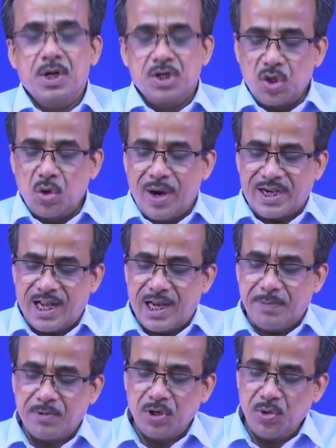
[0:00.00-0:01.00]
So, what I will
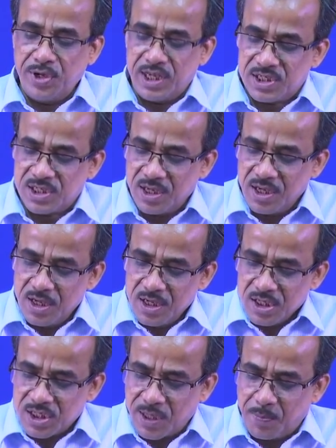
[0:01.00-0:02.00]
have to do is
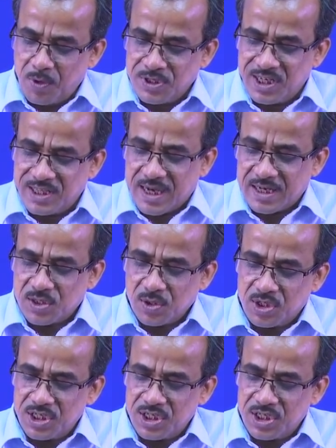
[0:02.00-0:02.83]
supposing that so